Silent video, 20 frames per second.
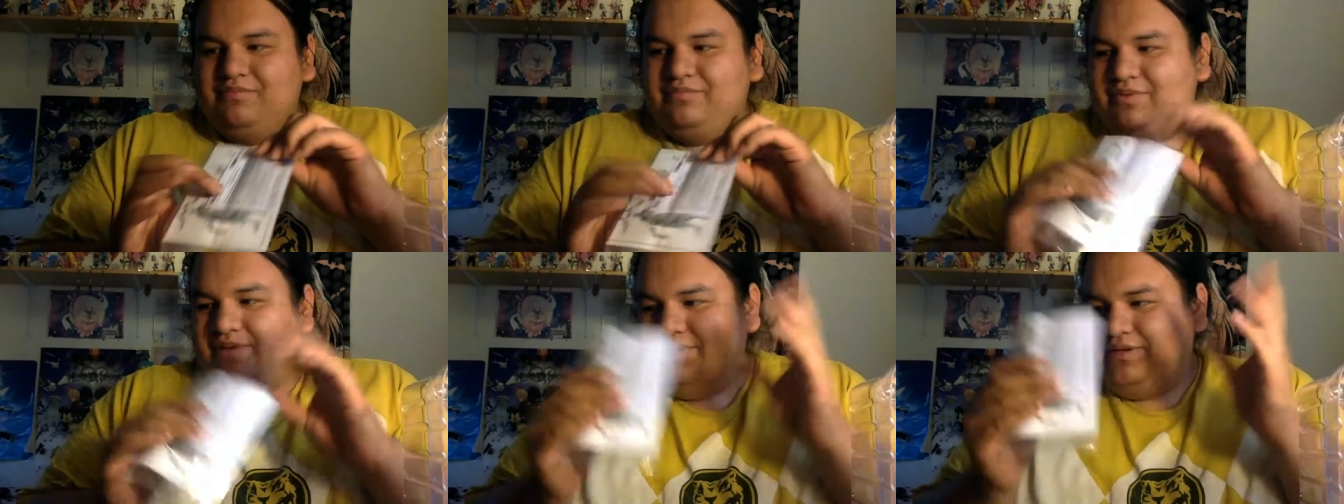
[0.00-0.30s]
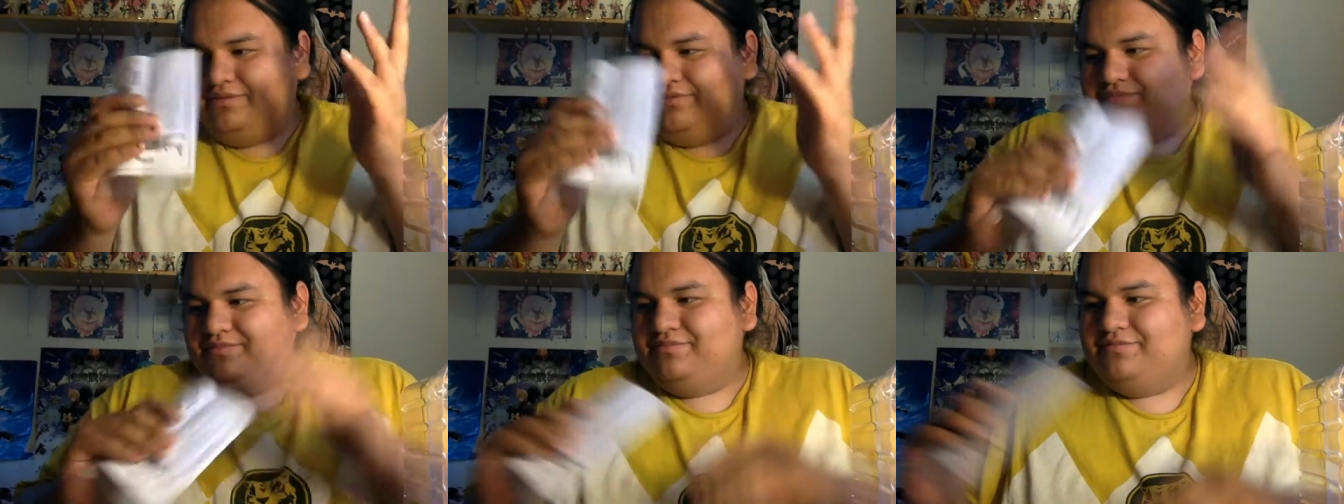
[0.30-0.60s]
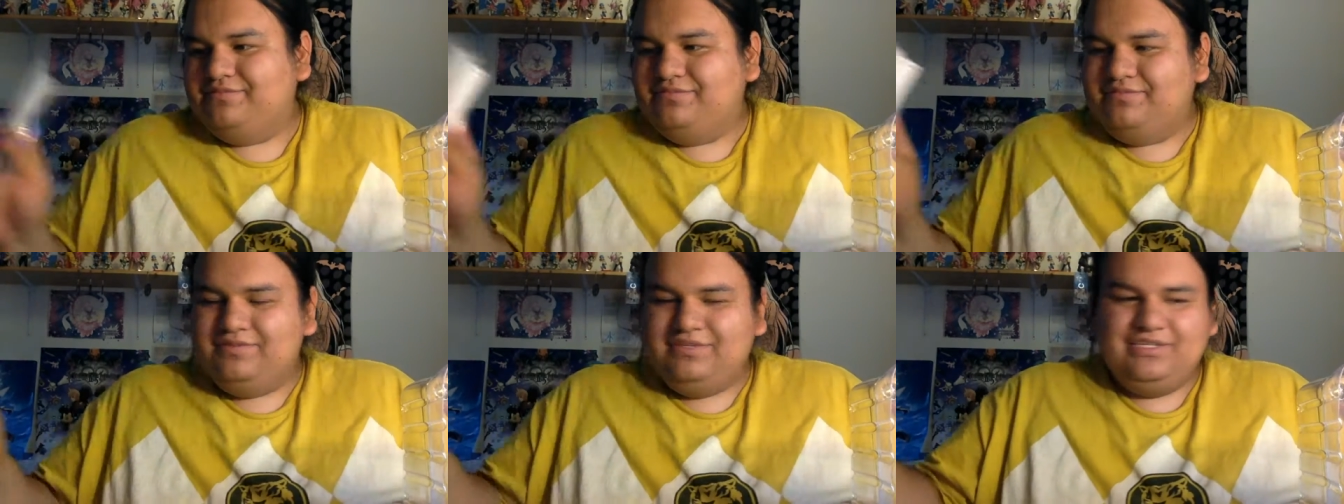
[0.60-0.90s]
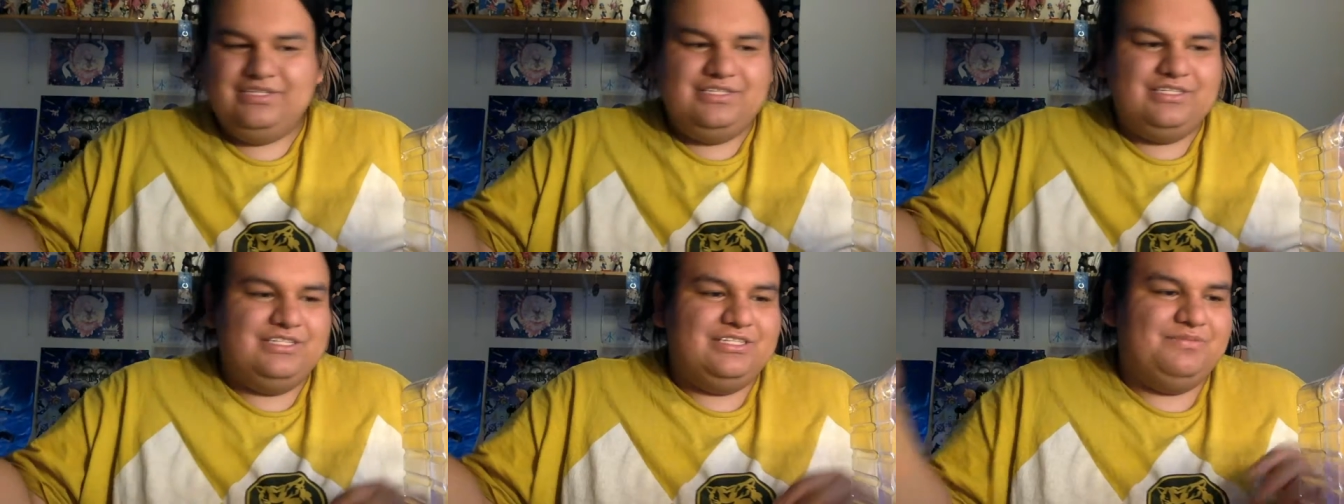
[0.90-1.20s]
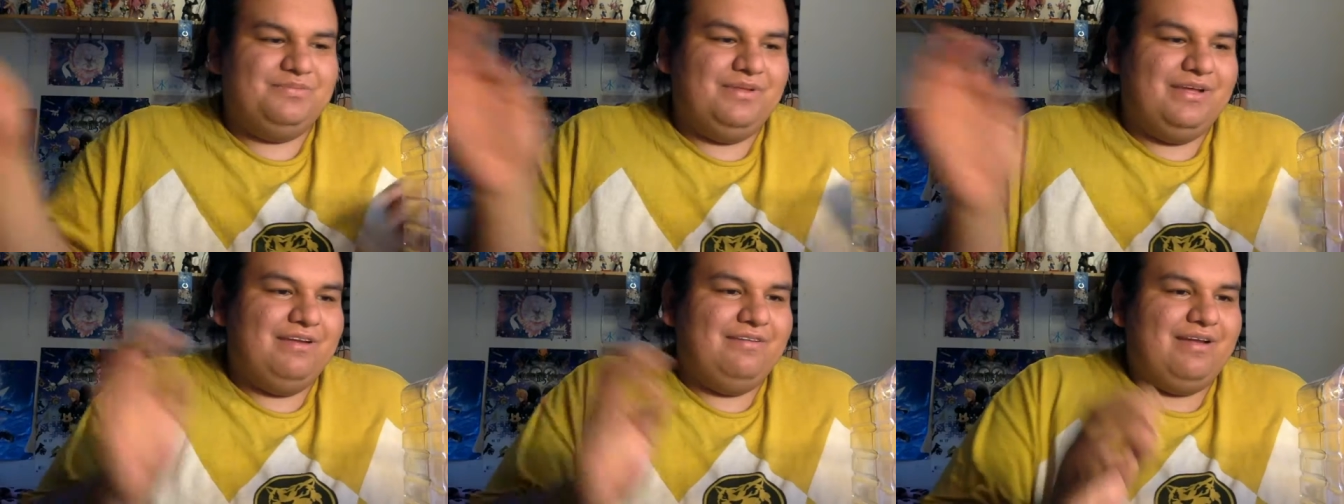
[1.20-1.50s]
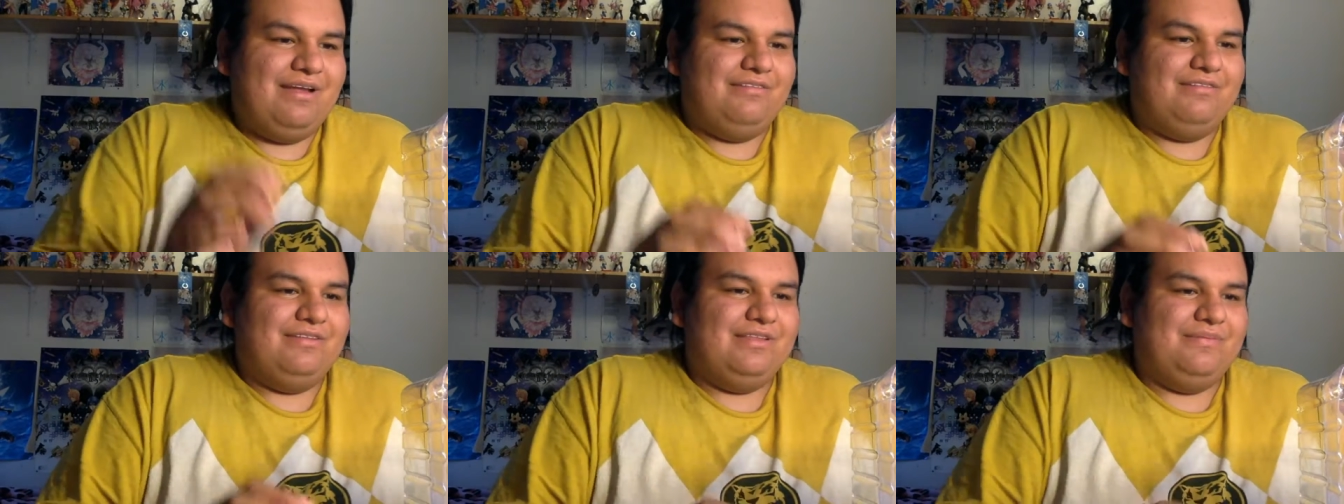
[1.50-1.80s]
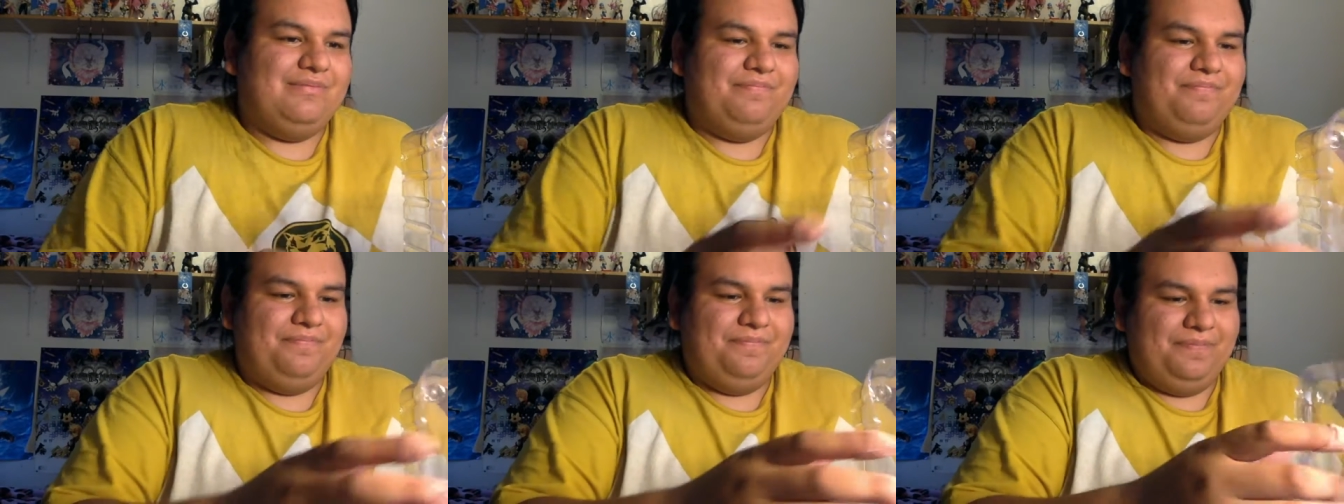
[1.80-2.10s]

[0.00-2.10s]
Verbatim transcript: But let's just play around with them.